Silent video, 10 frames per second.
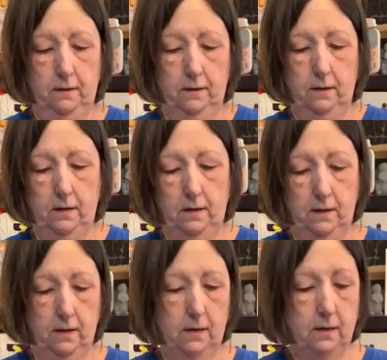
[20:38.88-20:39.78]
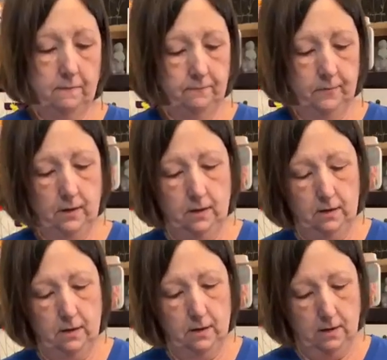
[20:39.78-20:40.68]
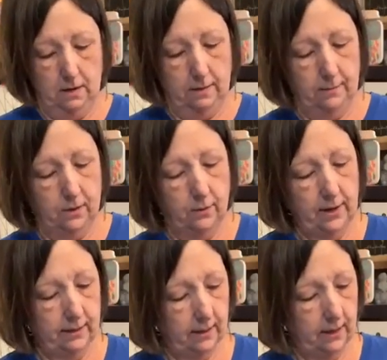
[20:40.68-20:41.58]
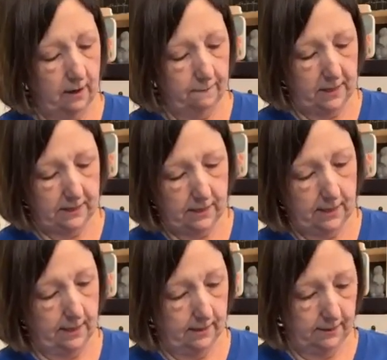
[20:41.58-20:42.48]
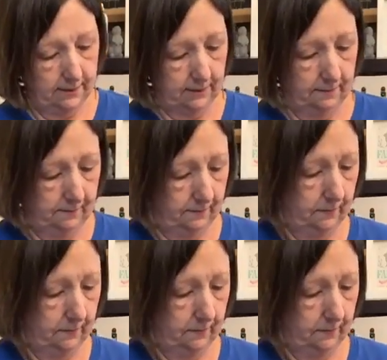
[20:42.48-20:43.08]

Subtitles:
Okay, I'm going to go ahead and cut off my tails.